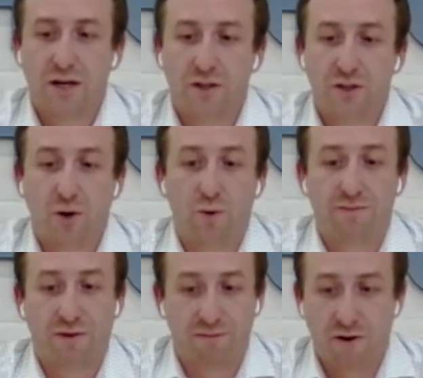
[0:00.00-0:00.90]
So we've
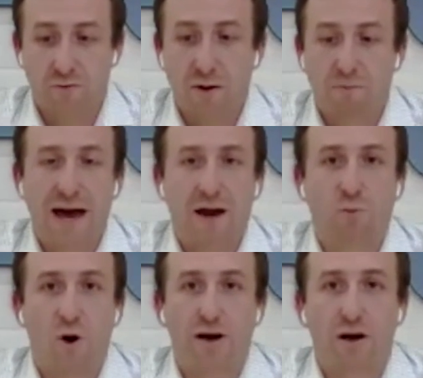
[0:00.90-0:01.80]
confirmed at pad
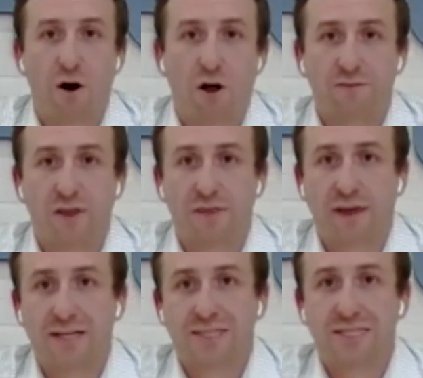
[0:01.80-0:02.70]
1 all of the
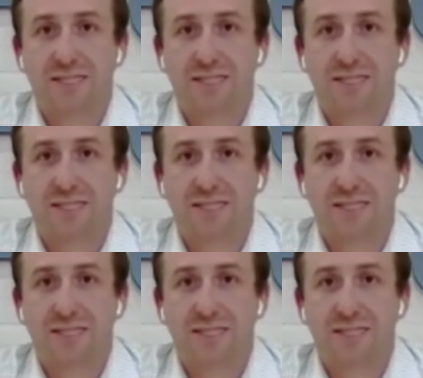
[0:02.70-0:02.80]
things